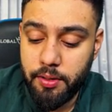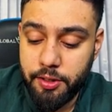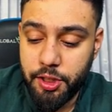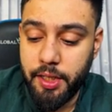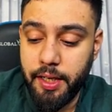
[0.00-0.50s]

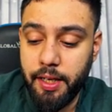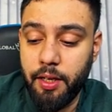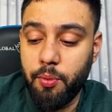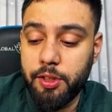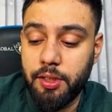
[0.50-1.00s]
journey in
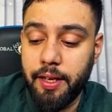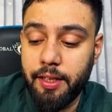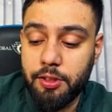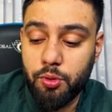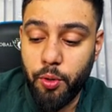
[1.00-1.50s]
which
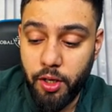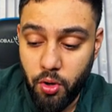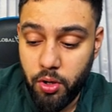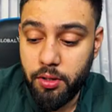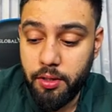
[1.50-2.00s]
it's going
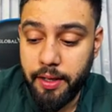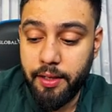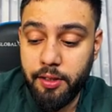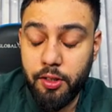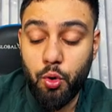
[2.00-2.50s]
on,
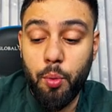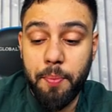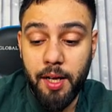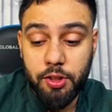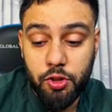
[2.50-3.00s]
there are two
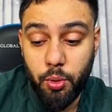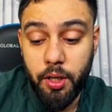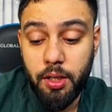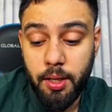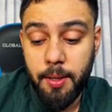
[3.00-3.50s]
parts to it.